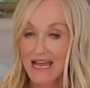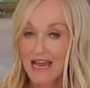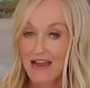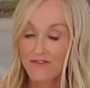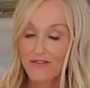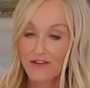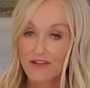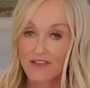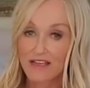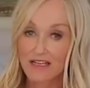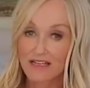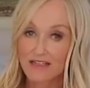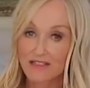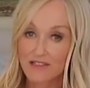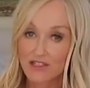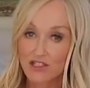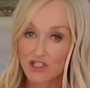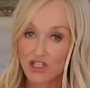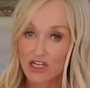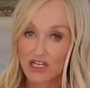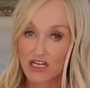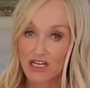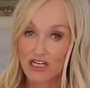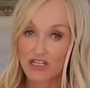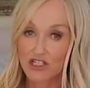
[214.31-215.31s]
Everything is
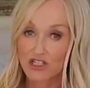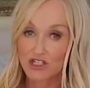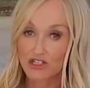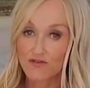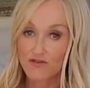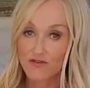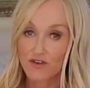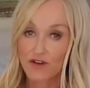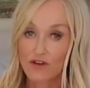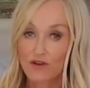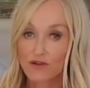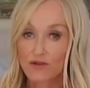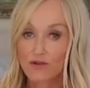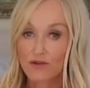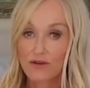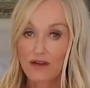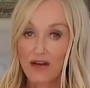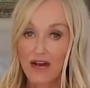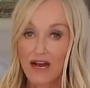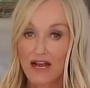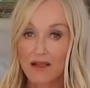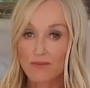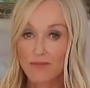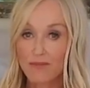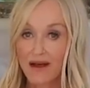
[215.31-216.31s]
charged, phone,
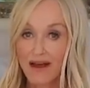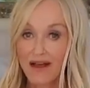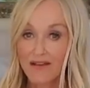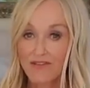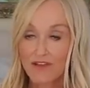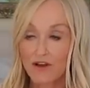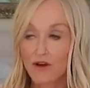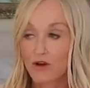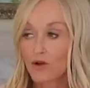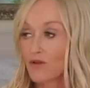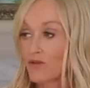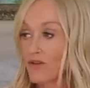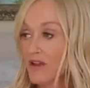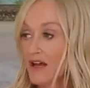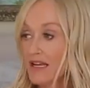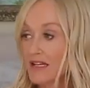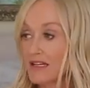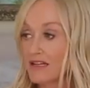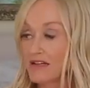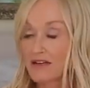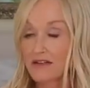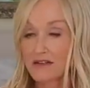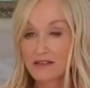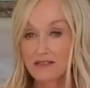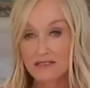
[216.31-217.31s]
iPad, the whole
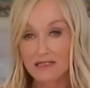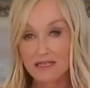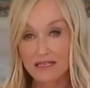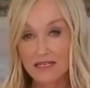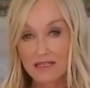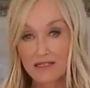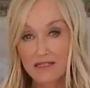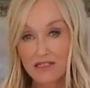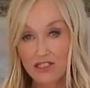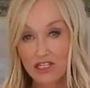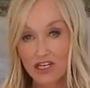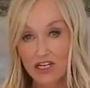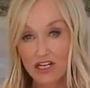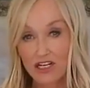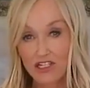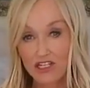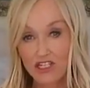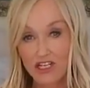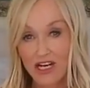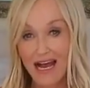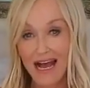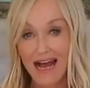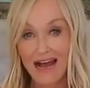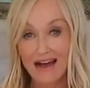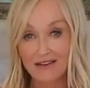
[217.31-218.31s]
9 yards is
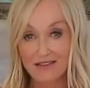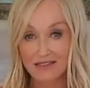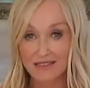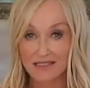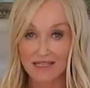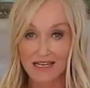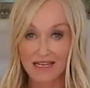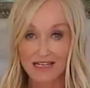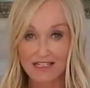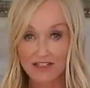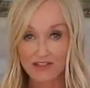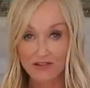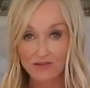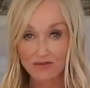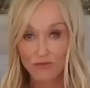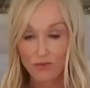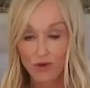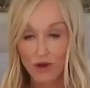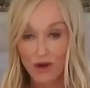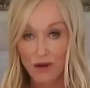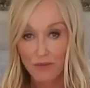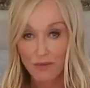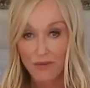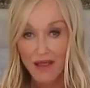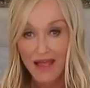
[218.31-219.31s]
charged outside of the
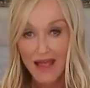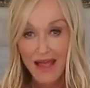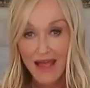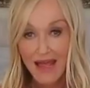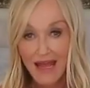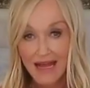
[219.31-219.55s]
room.